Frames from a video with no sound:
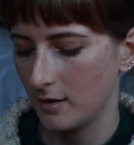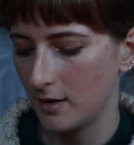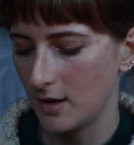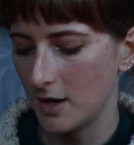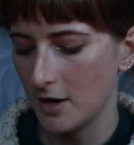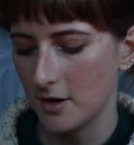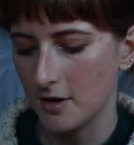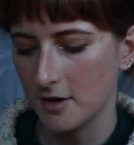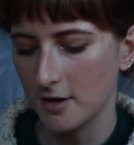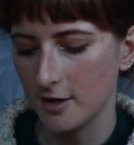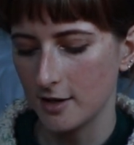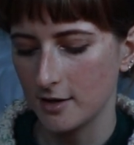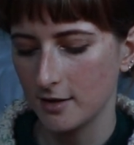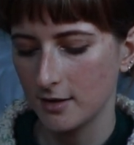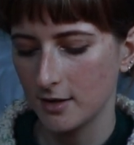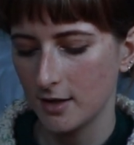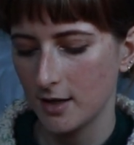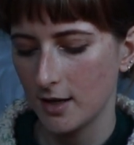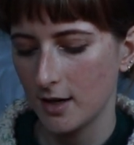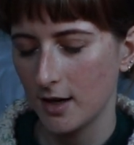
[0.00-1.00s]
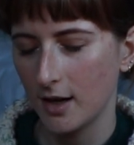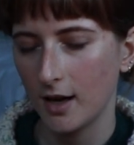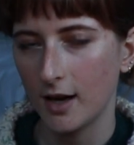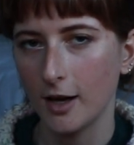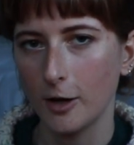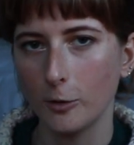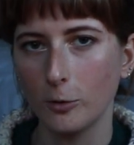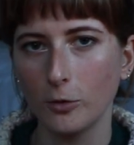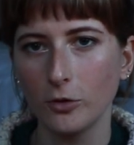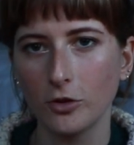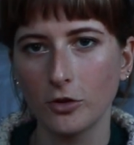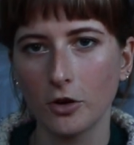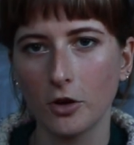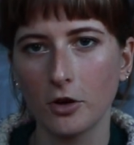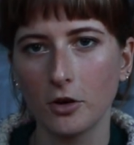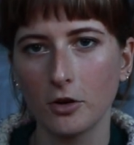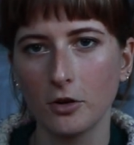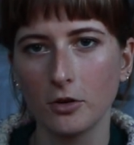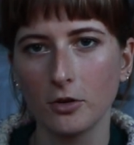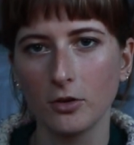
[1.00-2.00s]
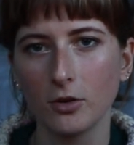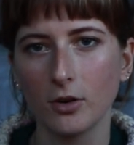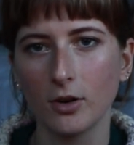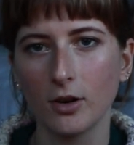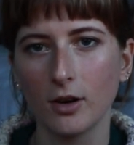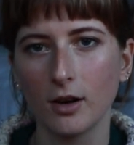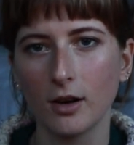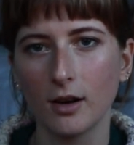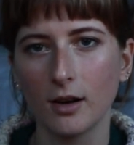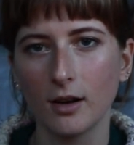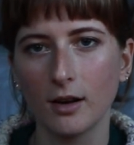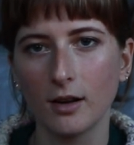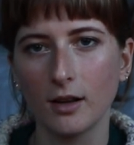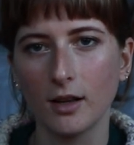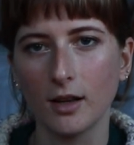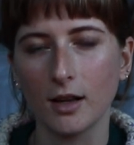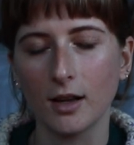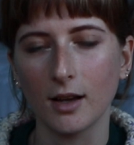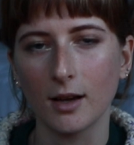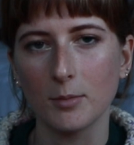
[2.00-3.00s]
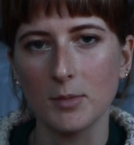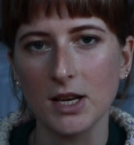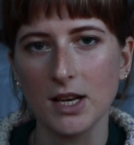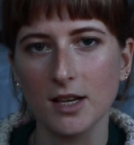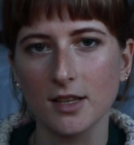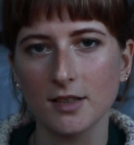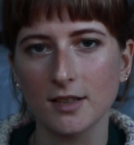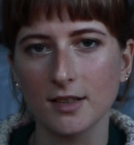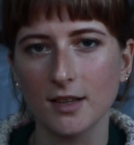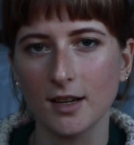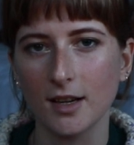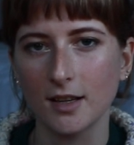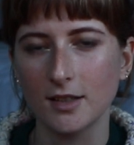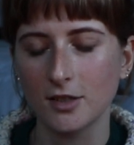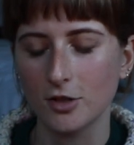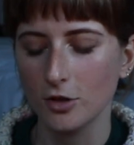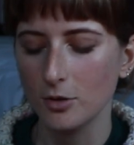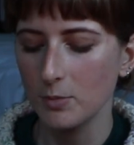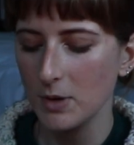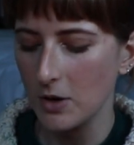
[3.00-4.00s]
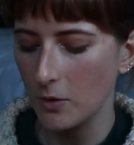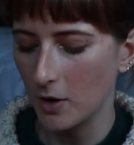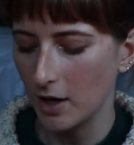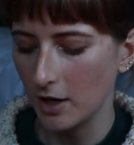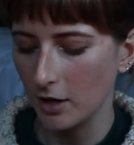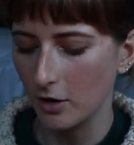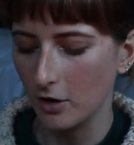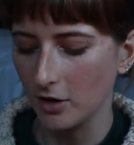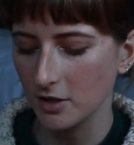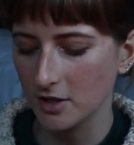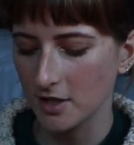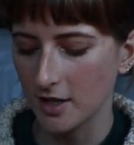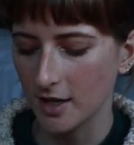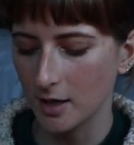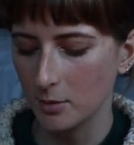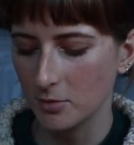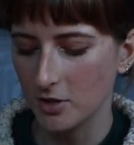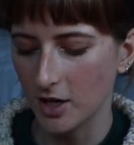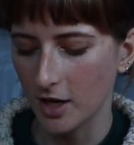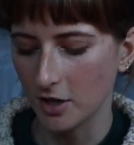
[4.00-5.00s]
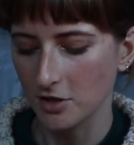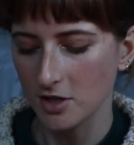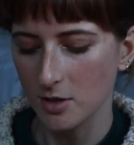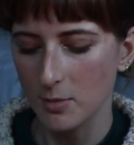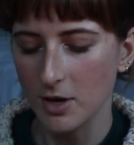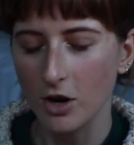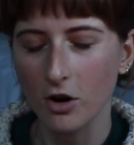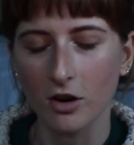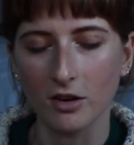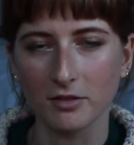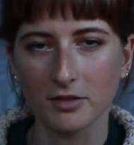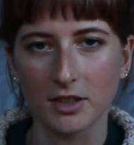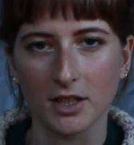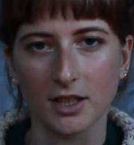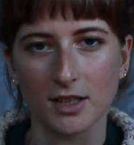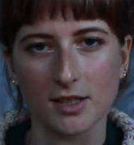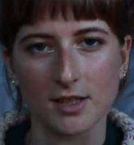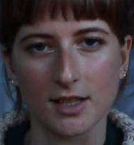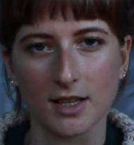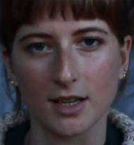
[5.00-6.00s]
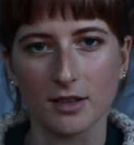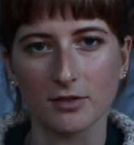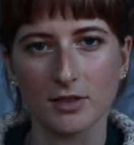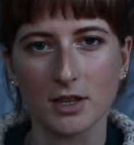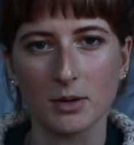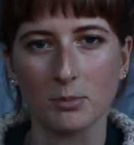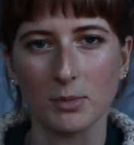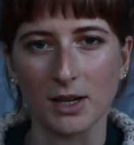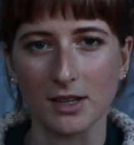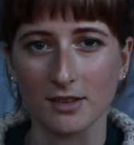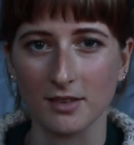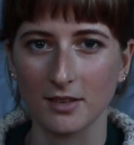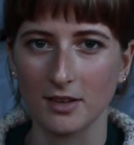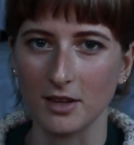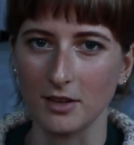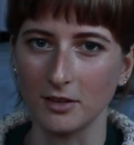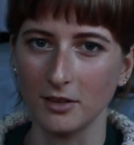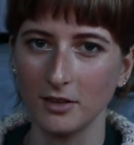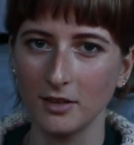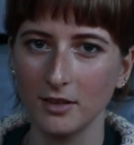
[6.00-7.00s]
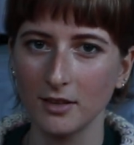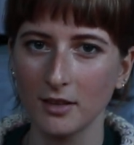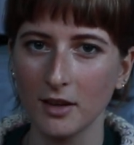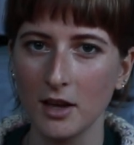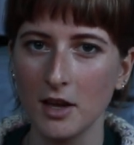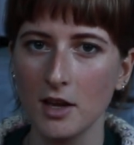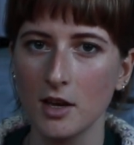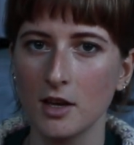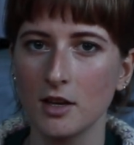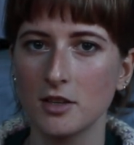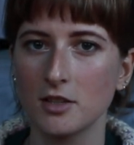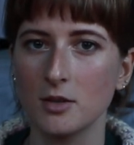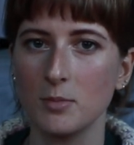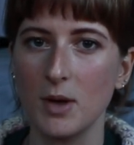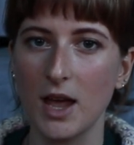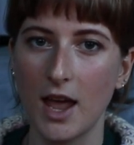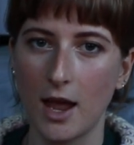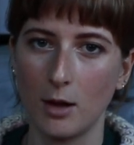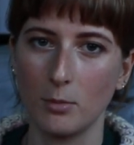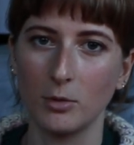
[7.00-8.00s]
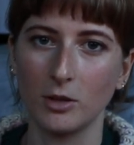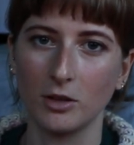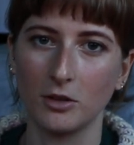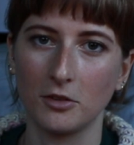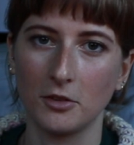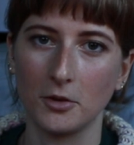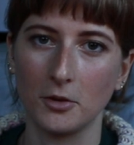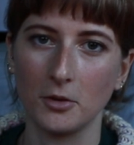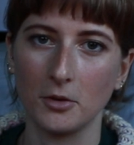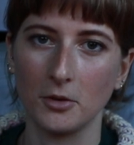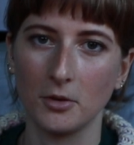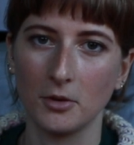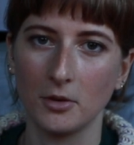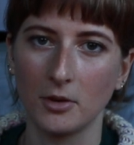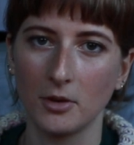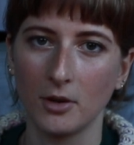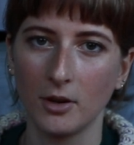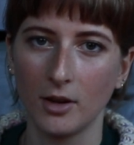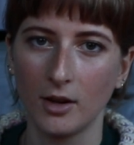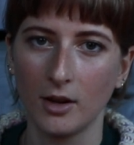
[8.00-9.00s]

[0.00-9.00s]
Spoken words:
yeah, I also, I mean, it took me quite a long time to actually be confident enough in my skills to be able to